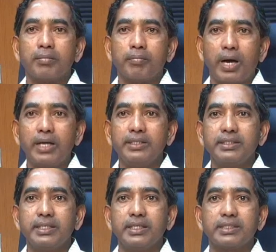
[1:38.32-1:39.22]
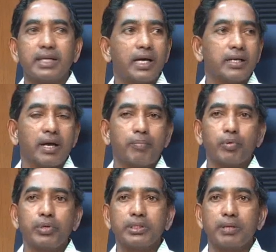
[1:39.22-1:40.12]
My engineers are
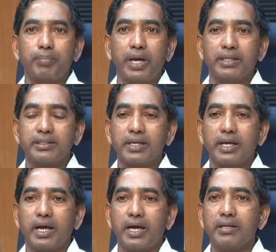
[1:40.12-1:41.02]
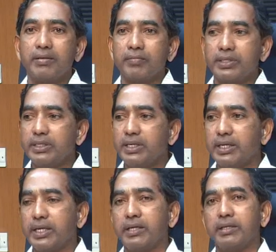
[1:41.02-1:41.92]
approving the plans, and within
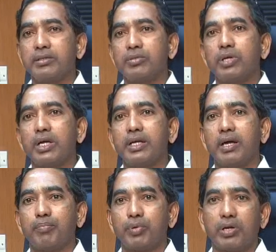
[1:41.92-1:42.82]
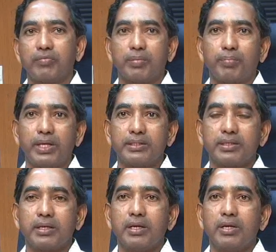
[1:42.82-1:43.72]
a day you get the approval of the
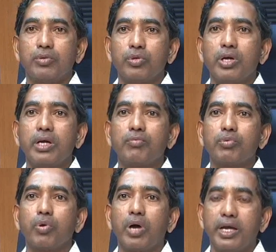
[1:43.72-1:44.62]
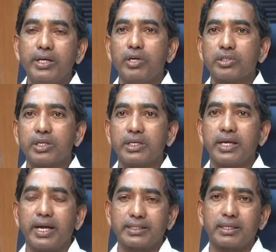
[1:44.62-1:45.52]
plans. You don't have to go any
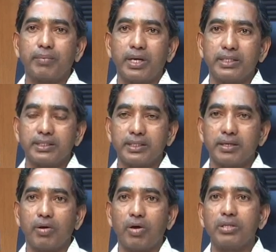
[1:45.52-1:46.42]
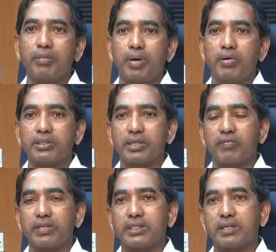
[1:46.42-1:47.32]
authority except IDC. All the powers
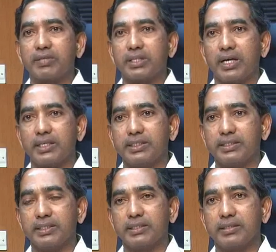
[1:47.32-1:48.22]
are vested with the IDC.